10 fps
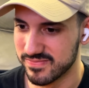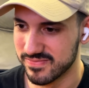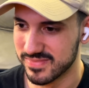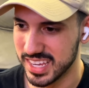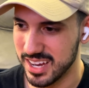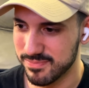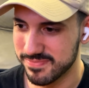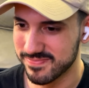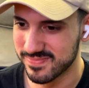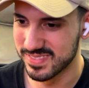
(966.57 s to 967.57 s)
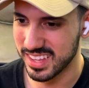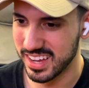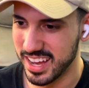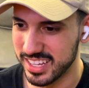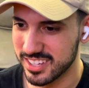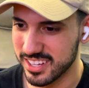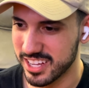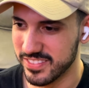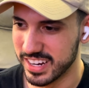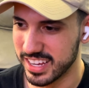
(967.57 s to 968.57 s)
Yeah. It's all
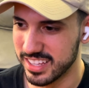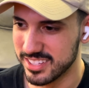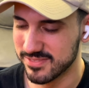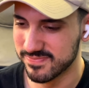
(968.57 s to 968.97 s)
coming together.